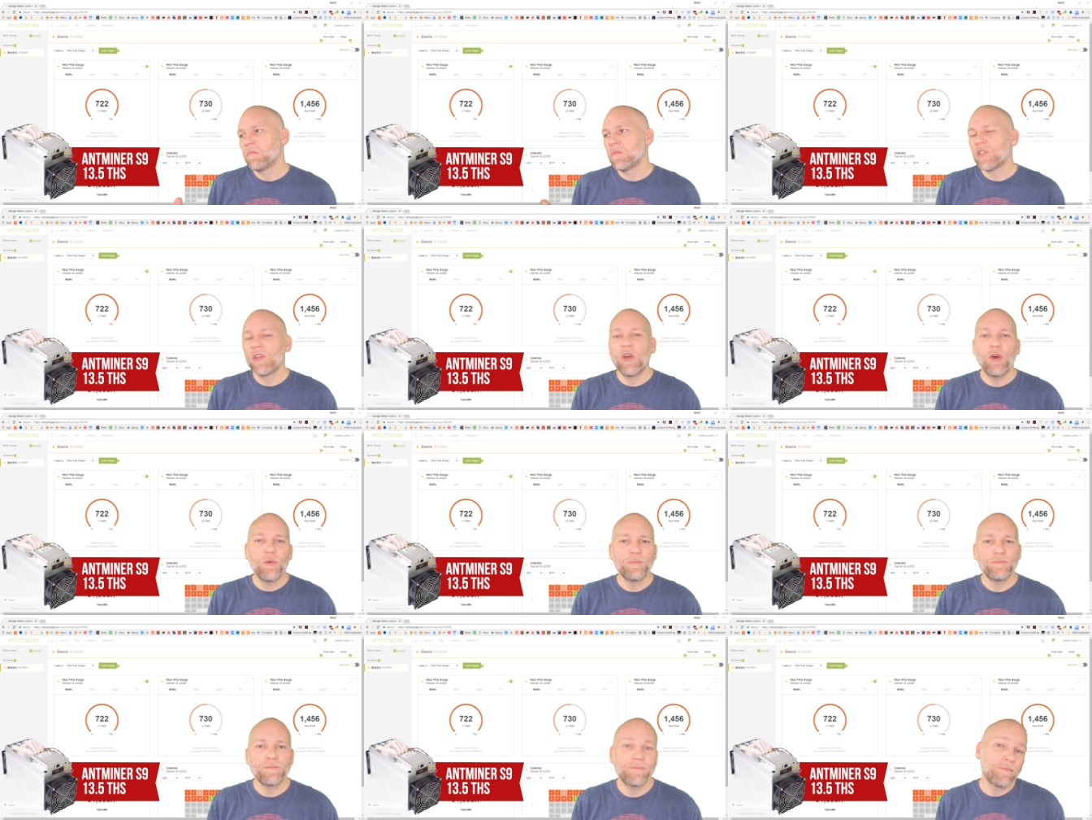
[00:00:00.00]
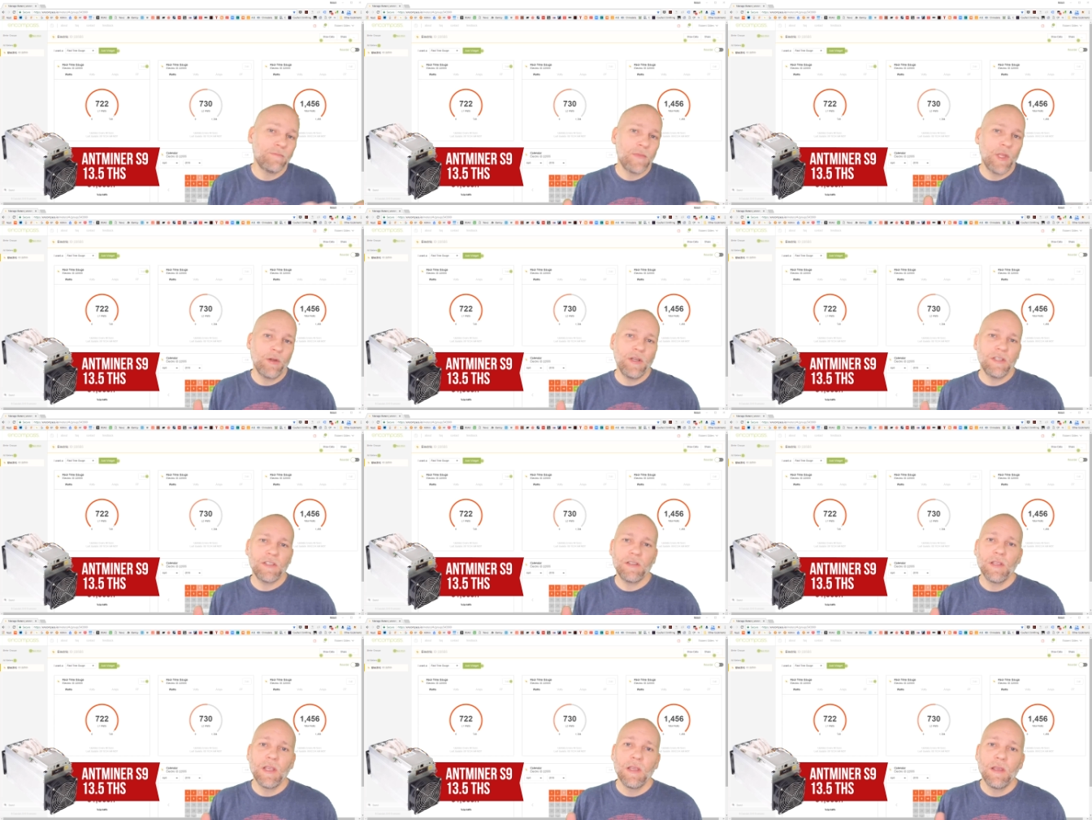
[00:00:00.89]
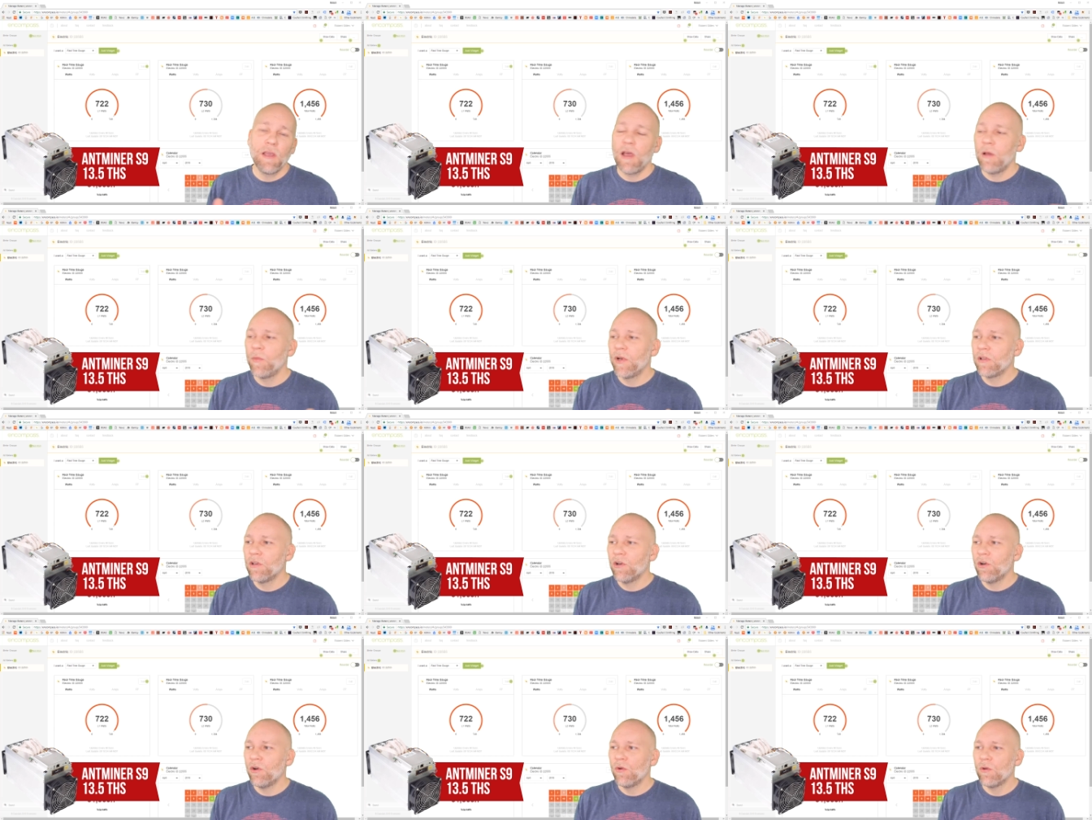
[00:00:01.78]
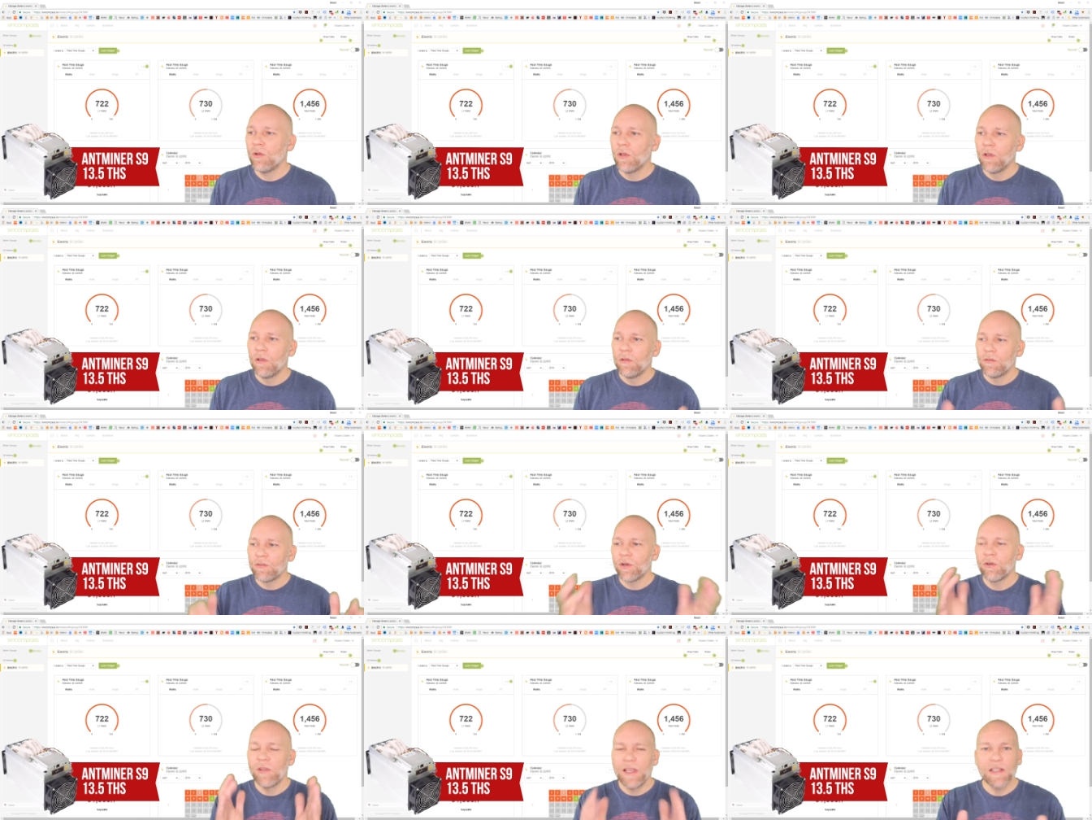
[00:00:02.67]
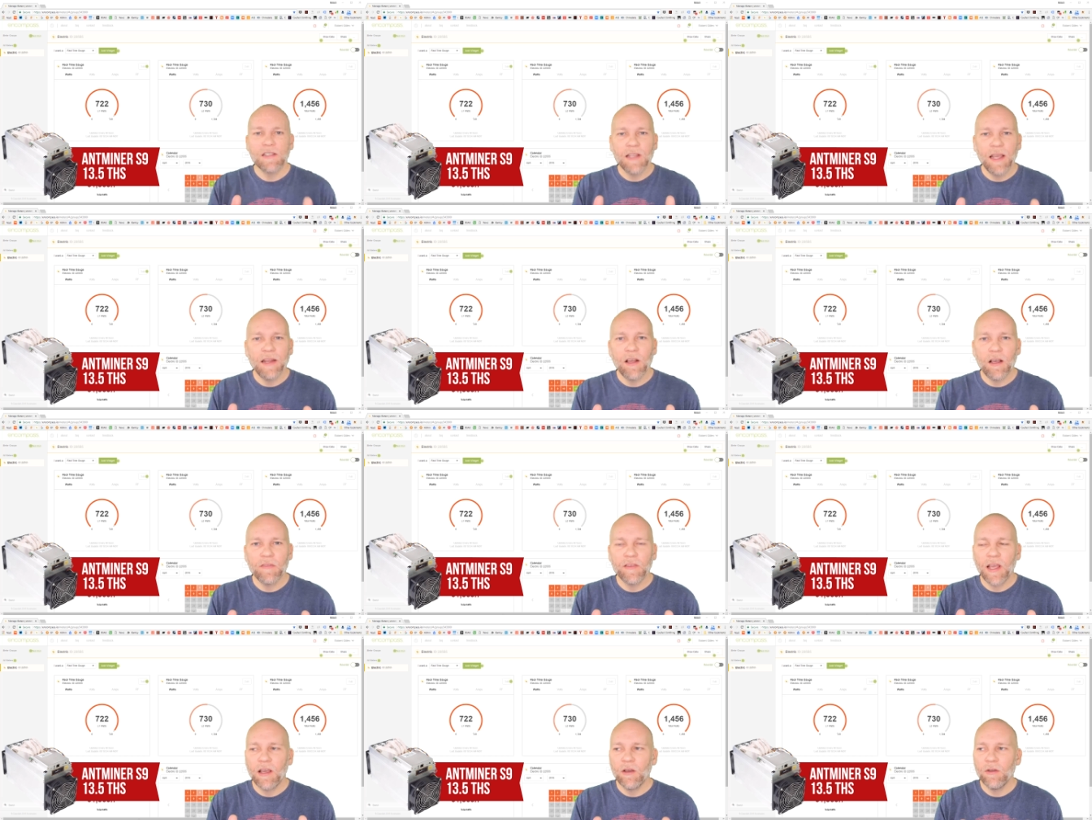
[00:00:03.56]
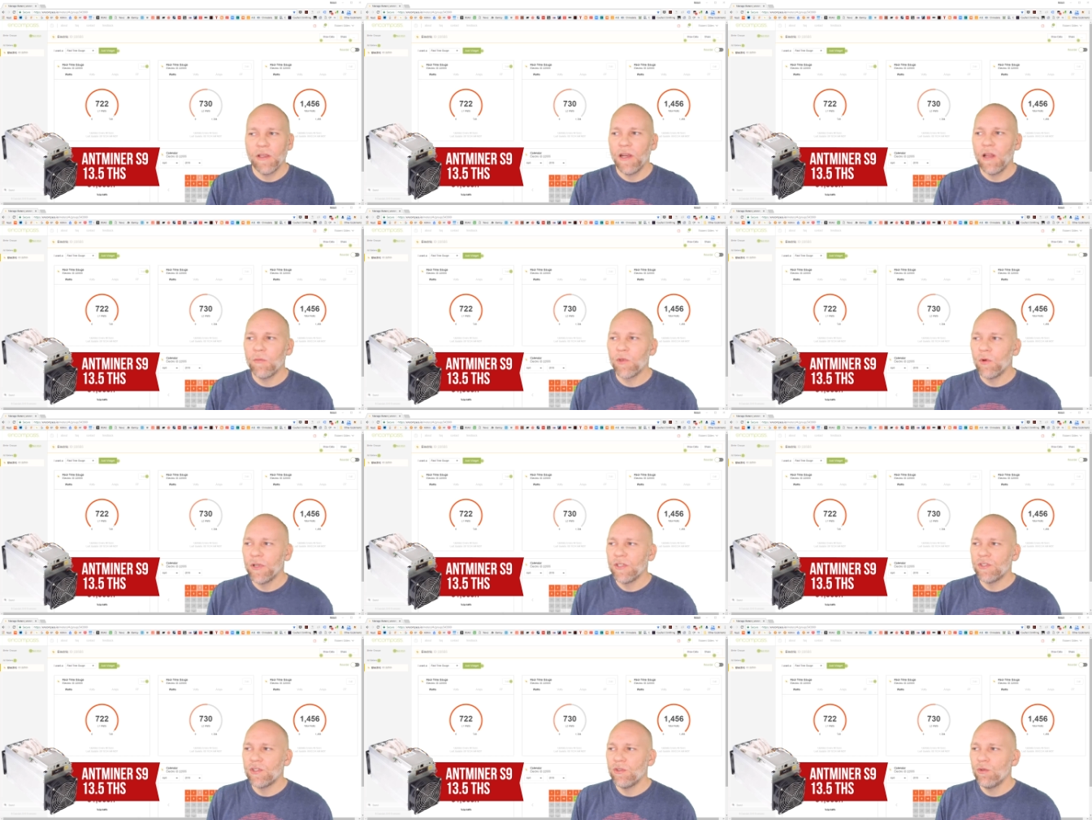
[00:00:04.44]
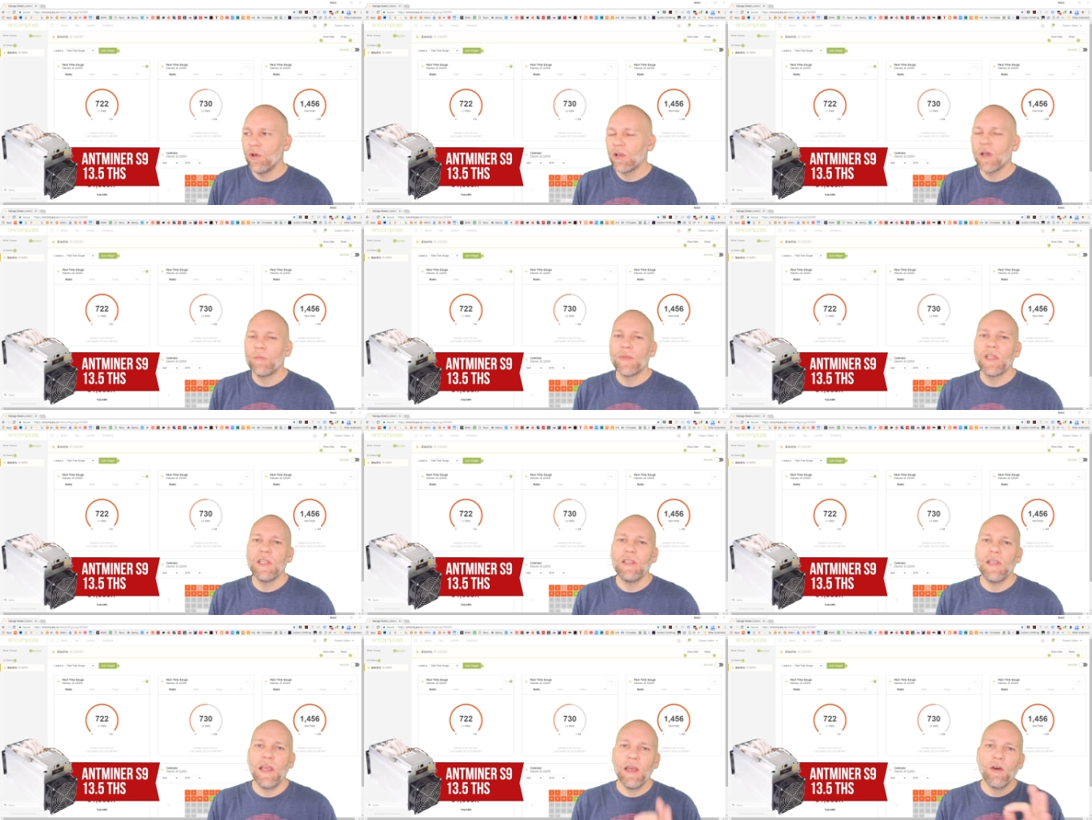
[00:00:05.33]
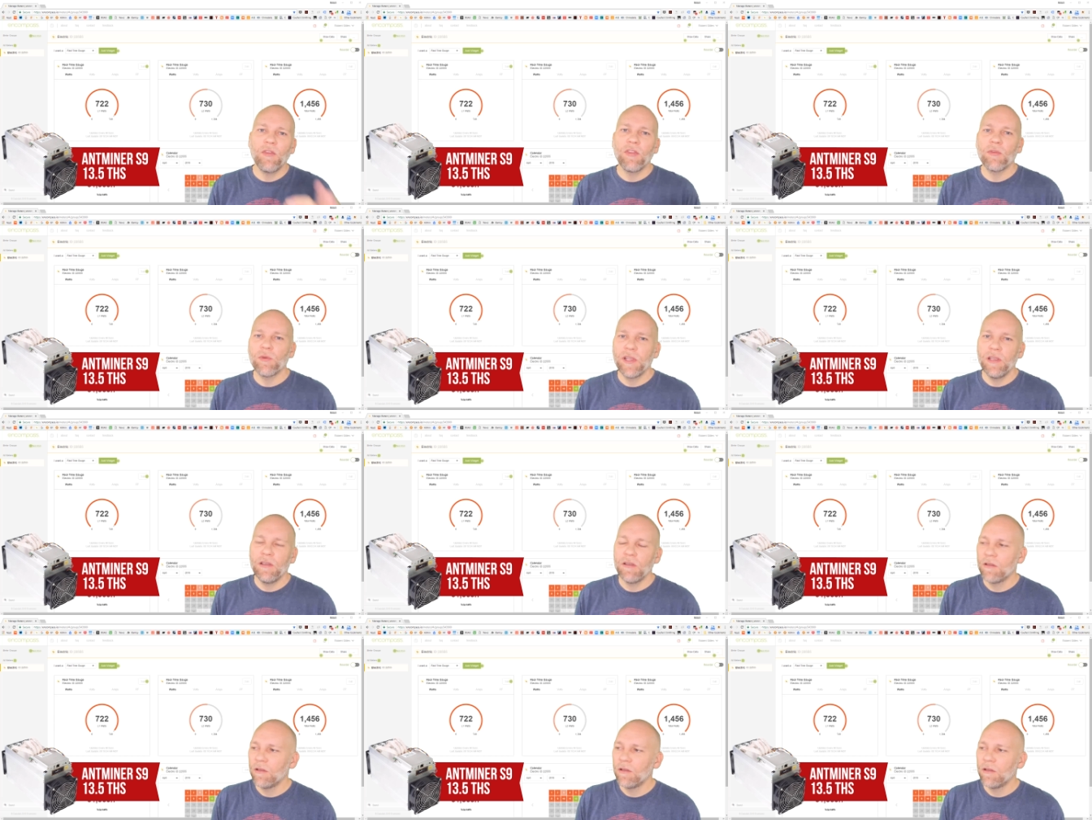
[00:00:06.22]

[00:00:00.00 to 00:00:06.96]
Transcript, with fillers: So there it is. I'm going to go turn the S9 off now and I'm going to hook up the L3